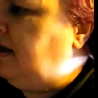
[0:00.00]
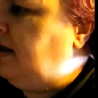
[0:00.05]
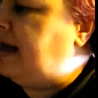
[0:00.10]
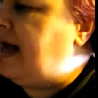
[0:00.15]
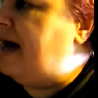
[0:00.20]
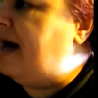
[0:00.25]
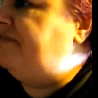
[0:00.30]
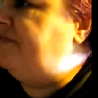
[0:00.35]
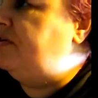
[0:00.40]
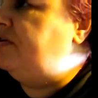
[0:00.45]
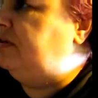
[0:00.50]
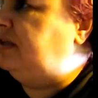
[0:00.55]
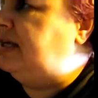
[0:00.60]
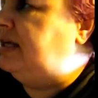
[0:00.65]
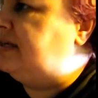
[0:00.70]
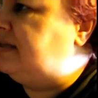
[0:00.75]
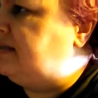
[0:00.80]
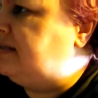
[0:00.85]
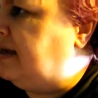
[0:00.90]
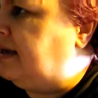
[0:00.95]
can't afford
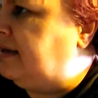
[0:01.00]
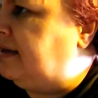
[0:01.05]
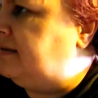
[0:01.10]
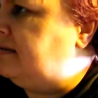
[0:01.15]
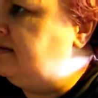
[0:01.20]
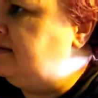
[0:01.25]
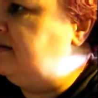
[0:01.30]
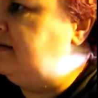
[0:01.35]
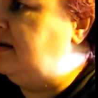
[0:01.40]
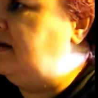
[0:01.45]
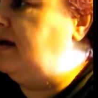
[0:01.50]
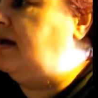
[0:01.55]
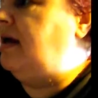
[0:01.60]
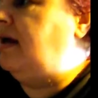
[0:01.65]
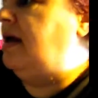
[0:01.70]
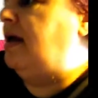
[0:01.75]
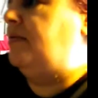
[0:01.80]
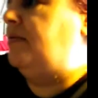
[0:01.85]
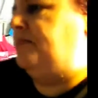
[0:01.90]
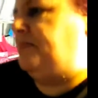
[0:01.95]
these things,
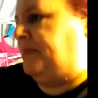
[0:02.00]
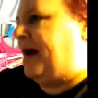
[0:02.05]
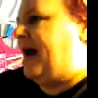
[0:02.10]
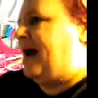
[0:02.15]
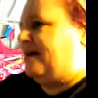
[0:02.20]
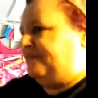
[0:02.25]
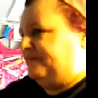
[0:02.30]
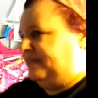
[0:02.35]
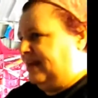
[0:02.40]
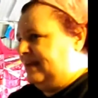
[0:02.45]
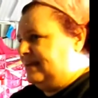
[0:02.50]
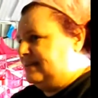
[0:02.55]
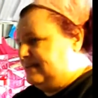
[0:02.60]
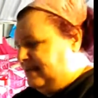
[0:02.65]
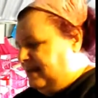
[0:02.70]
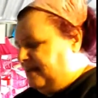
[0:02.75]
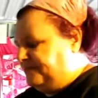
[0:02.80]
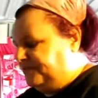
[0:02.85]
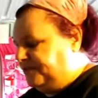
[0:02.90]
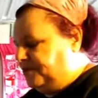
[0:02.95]
but I've like
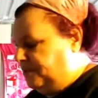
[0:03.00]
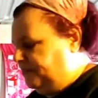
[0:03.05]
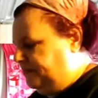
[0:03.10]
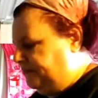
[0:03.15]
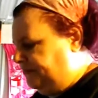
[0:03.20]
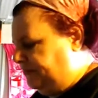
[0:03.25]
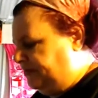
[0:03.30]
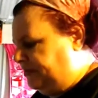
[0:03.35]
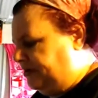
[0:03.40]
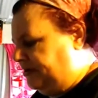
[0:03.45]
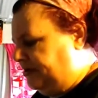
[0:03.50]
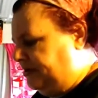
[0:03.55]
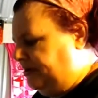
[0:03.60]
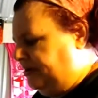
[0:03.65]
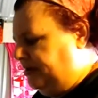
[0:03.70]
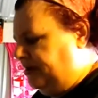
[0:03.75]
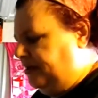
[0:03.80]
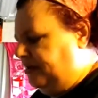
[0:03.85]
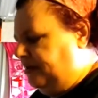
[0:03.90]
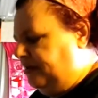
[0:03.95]
saved up for
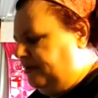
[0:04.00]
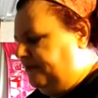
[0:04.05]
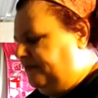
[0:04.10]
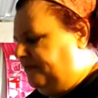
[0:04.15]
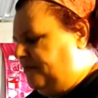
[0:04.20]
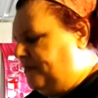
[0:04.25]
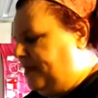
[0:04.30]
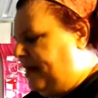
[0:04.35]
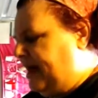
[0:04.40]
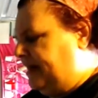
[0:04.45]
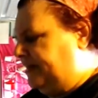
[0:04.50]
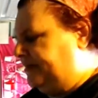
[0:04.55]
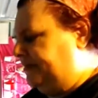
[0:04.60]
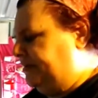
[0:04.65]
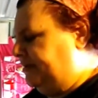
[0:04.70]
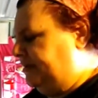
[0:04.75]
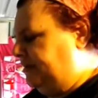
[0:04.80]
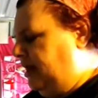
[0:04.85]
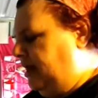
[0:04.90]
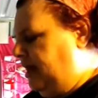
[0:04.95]
mine